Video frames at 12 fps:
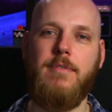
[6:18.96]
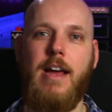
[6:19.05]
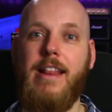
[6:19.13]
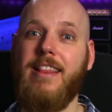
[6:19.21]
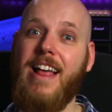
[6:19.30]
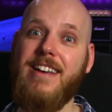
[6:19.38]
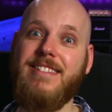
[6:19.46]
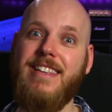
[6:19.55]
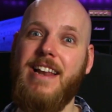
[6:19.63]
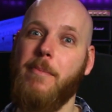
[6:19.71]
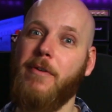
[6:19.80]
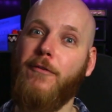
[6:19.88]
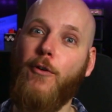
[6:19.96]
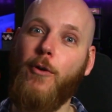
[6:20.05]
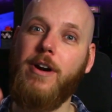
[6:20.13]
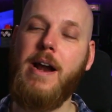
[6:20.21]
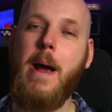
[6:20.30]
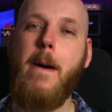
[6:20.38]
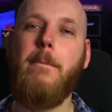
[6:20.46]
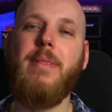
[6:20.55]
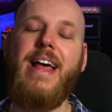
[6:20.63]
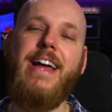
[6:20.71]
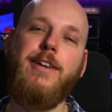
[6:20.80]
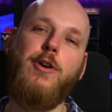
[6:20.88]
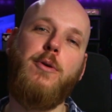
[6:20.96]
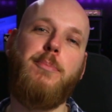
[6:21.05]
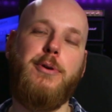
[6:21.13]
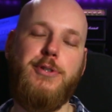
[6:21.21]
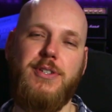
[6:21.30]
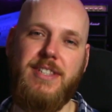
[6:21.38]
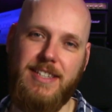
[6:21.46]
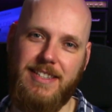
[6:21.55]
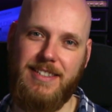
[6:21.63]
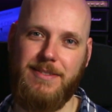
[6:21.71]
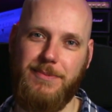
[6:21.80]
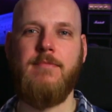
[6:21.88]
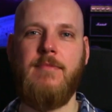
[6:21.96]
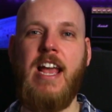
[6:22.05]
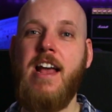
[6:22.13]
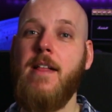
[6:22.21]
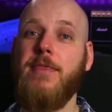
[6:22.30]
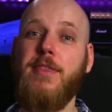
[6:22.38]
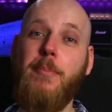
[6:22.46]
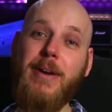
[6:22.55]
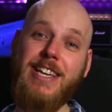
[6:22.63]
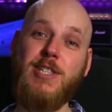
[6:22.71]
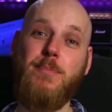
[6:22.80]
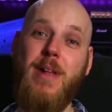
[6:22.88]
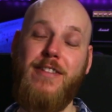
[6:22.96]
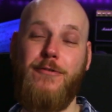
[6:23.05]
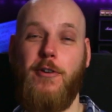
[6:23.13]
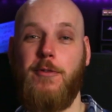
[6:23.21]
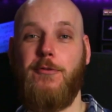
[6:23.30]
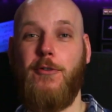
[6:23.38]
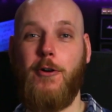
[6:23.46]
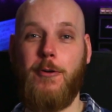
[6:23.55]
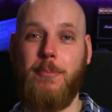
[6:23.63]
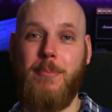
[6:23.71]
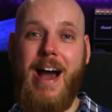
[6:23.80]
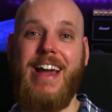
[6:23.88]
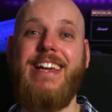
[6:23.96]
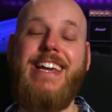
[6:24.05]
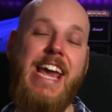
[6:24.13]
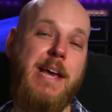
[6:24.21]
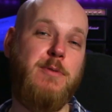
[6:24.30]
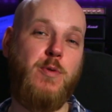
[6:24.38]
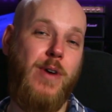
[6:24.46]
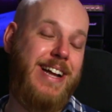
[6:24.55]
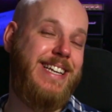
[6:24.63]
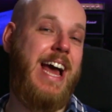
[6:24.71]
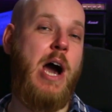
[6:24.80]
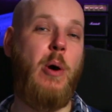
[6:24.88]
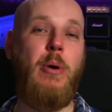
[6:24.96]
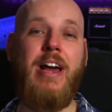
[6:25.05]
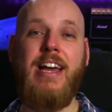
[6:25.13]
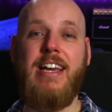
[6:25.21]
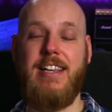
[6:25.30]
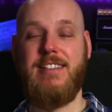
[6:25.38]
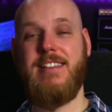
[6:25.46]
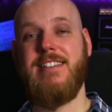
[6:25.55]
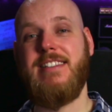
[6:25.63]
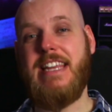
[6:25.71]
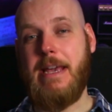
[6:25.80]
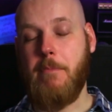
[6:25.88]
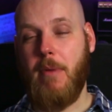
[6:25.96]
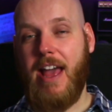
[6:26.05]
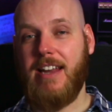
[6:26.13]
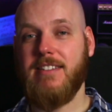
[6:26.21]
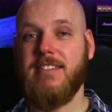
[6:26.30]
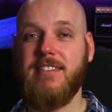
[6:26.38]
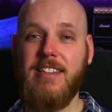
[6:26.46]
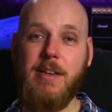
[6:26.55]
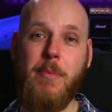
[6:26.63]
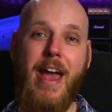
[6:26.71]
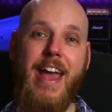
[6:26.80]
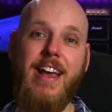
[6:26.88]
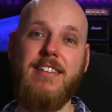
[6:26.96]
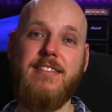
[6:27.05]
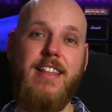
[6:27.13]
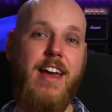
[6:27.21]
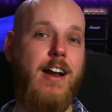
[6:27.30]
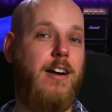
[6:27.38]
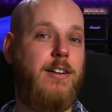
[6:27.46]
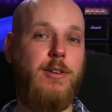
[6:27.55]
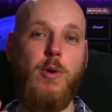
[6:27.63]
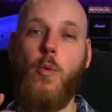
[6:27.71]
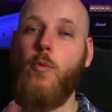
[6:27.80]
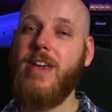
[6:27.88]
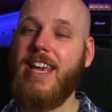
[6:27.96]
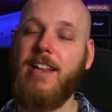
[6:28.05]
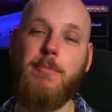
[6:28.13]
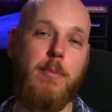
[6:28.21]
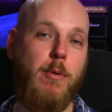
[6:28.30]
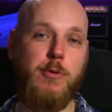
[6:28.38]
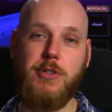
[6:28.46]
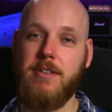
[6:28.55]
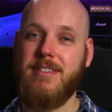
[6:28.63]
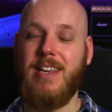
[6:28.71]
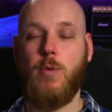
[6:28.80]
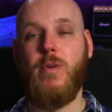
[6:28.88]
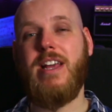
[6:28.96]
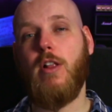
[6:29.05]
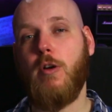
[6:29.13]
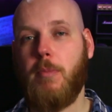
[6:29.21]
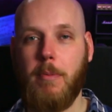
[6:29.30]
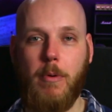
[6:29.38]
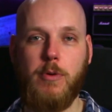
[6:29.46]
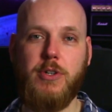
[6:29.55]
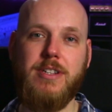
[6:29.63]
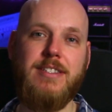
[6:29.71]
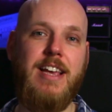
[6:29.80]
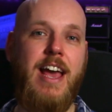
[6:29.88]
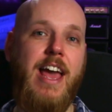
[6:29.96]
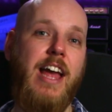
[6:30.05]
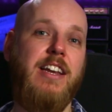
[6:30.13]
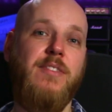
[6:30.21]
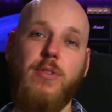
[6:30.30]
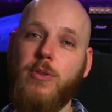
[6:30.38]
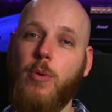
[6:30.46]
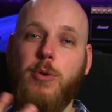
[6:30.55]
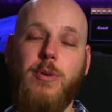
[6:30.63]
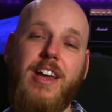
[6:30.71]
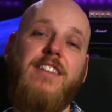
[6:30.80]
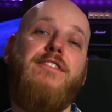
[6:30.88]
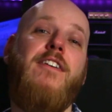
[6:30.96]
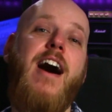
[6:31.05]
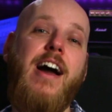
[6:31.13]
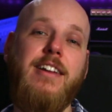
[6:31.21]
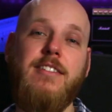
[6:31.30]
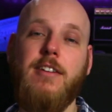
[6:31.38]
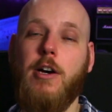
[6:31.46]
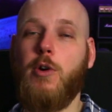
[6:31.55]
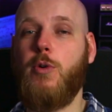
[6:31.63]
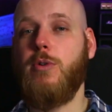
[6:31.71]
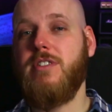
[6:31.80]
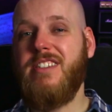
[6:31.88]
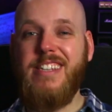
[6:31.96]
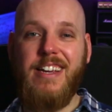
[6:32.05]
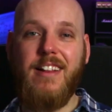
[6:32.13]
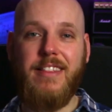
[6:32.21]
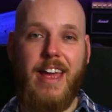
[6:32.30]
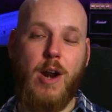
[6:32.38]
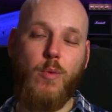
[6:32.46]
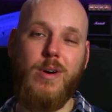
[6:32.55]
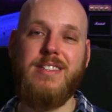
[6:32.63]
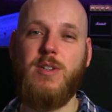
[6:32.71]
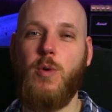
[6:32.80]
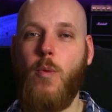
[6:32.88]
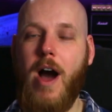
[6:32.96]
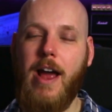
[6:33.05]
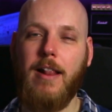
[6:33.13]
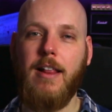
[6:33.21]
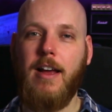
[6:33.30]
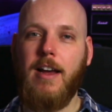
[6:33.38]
And lastly, number 4, plan your purchases. The biggest platform for buying games right now is Steam, and Steam has their weekend promotions and week-long promotions, and even though you can find a good deal there once in a while,